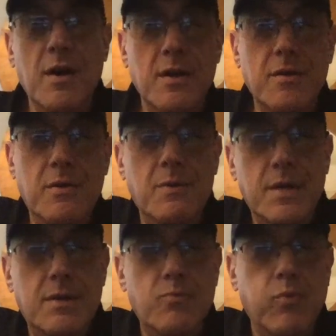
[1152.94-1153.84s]
you
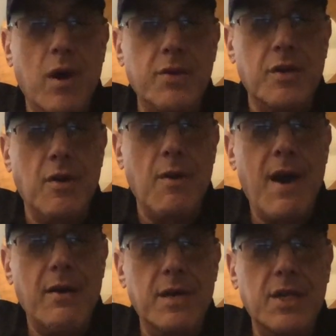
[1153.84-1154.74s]
would want to go
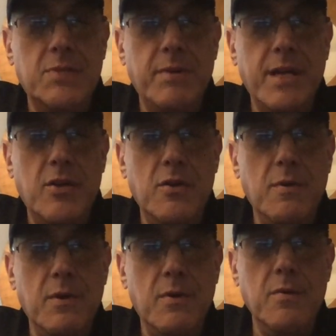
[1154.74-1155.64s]
out and explain
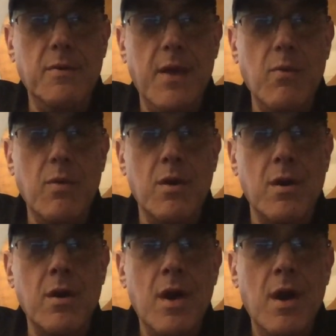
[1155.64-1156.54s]
who who they were.